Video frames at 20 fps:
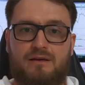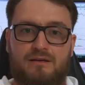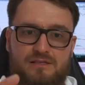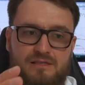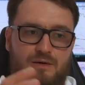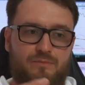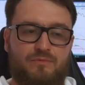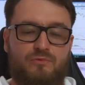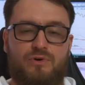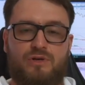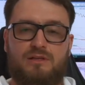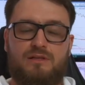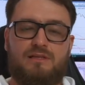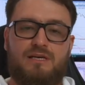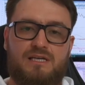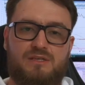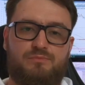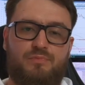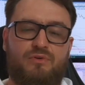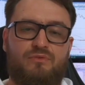some really
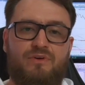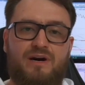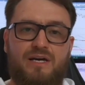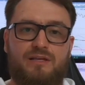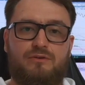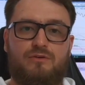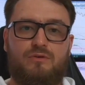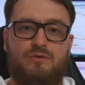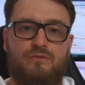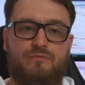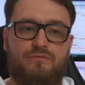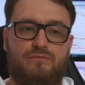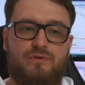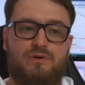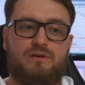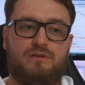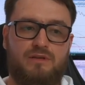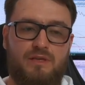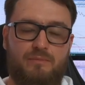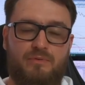nice provider
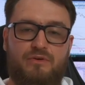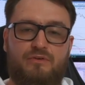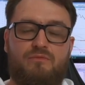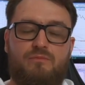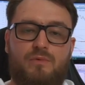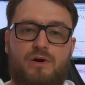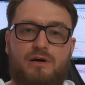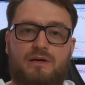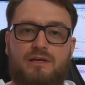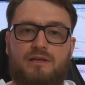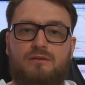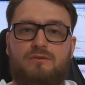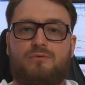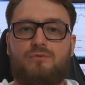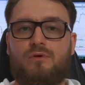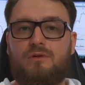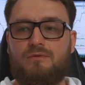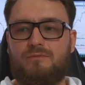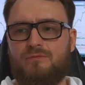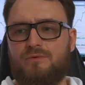of depth of market tool,